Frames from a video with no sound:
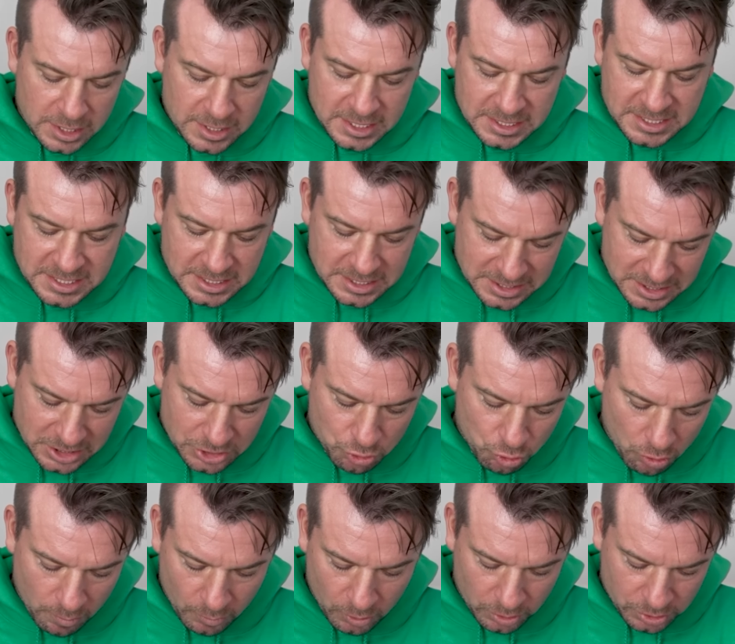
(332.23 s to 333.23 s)
This is the
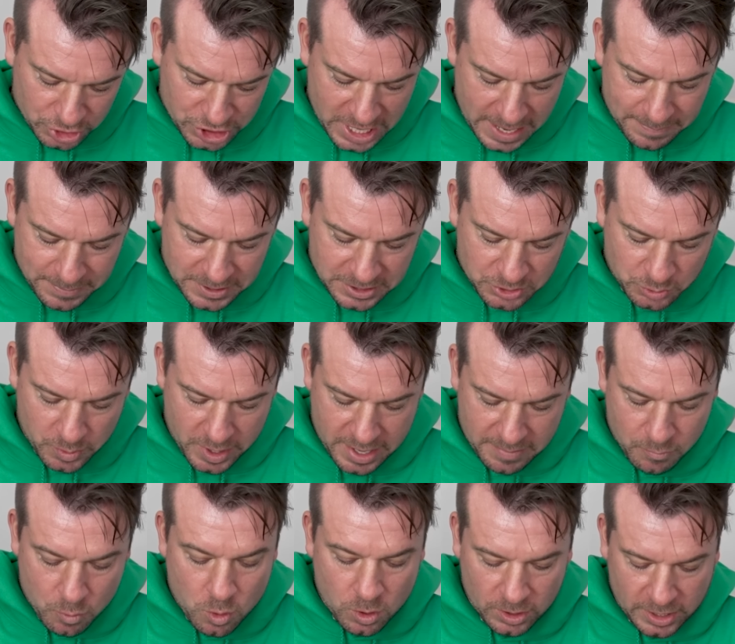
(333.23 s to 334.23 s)
normal Japanese way,
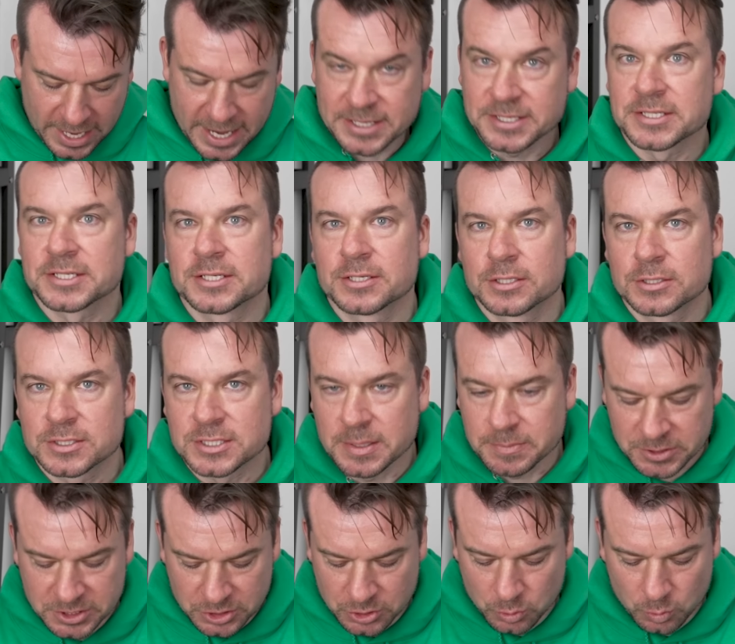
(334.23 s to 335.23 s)
more or less.
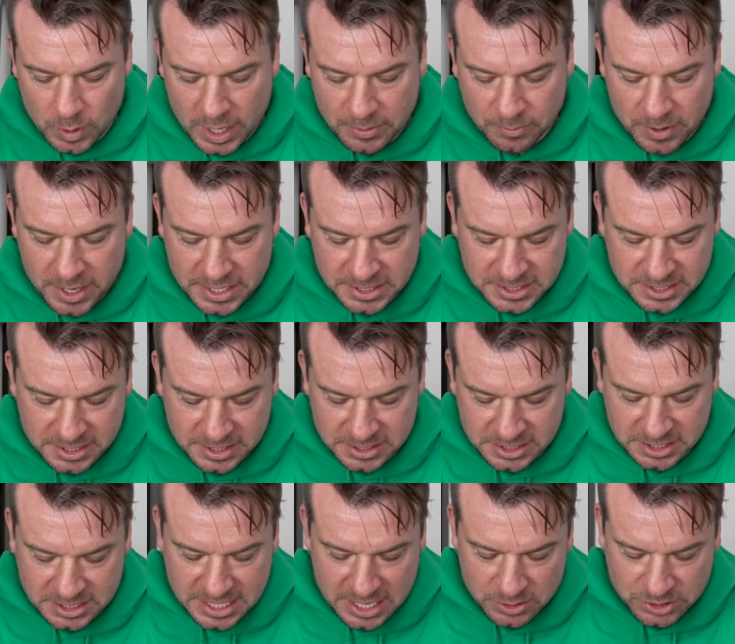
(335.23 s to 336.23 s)
Substitute white rice, and
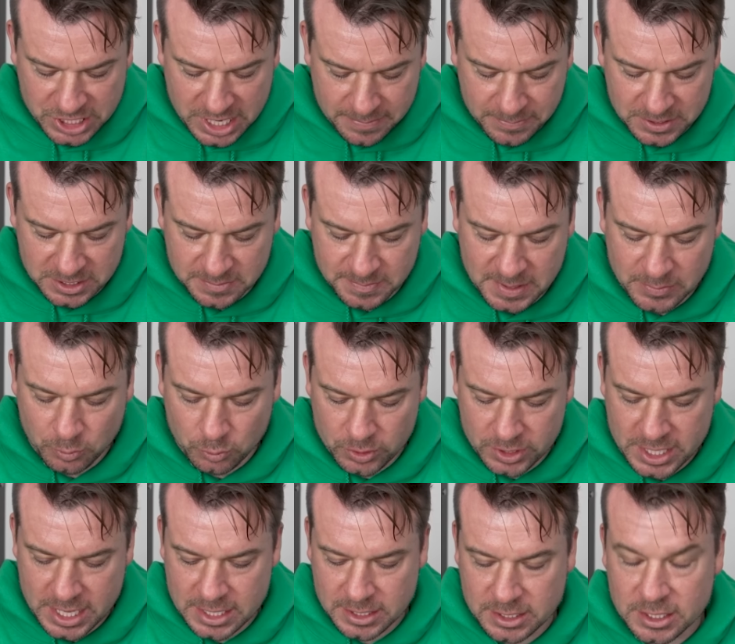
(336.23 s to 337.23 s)
this is how Japanese people
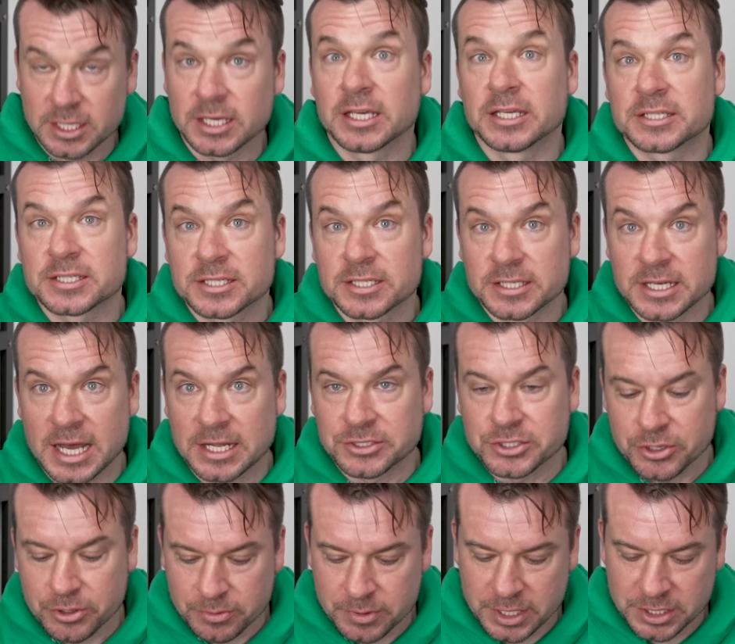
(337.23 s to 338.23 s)
would then eat
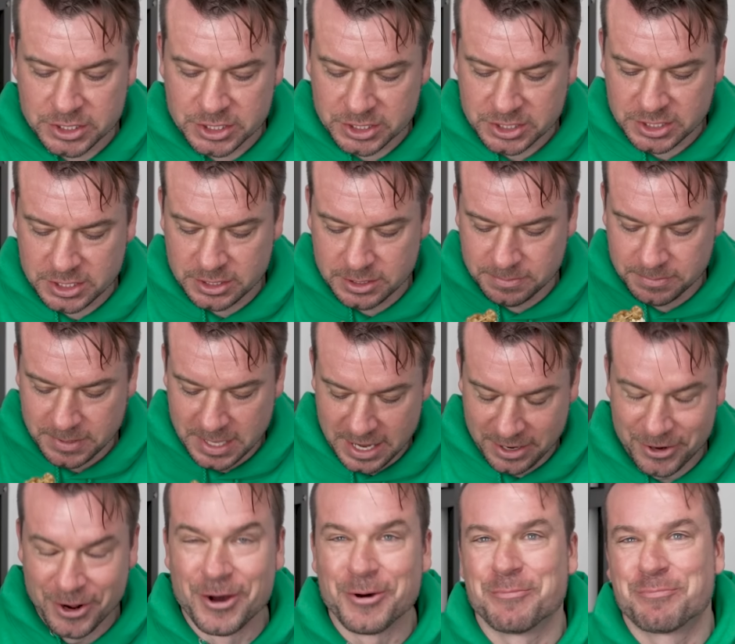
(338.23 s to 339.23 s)
natto. And just to,
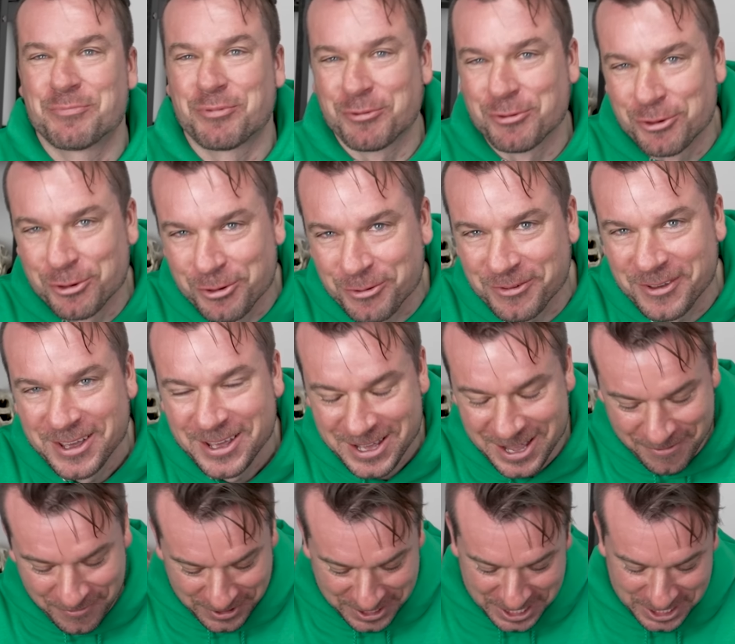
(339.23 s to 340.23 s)
I don't know, prove,
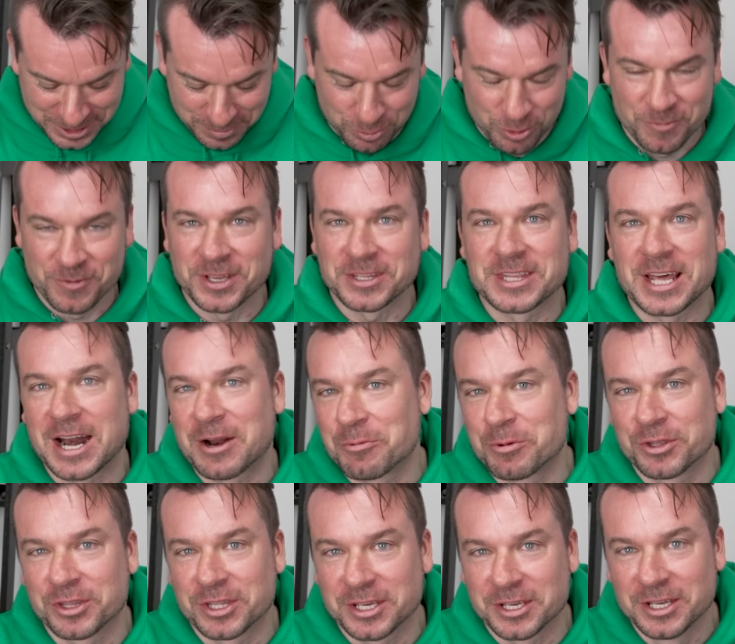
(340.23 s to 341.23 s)
if it needs proving, that I
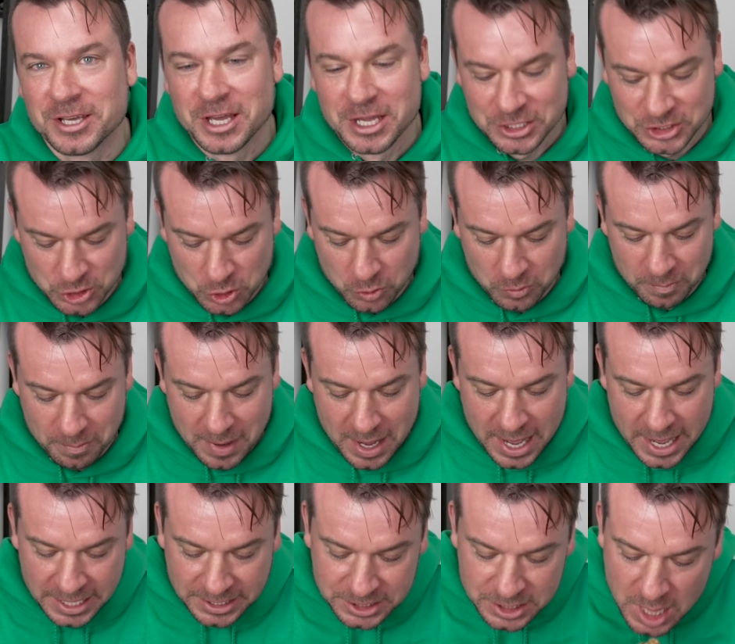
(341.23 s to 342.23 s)
really don't
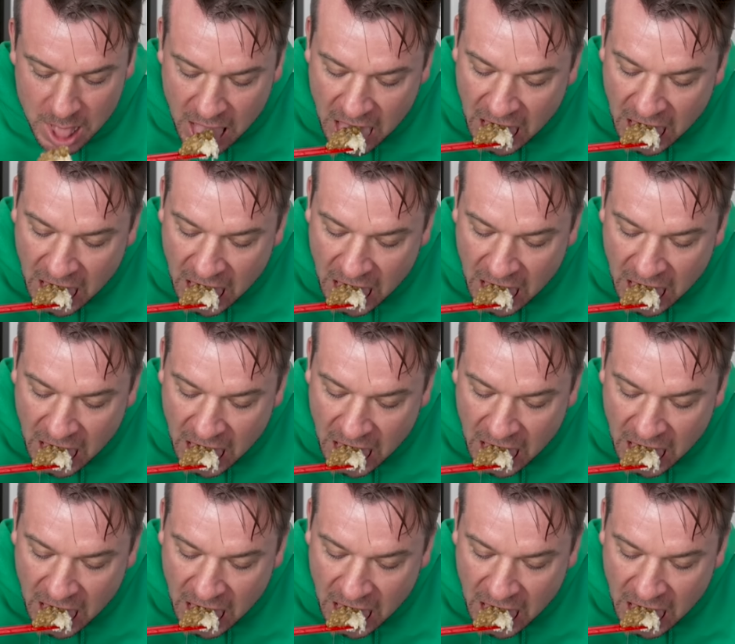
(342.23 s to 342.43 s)
mind.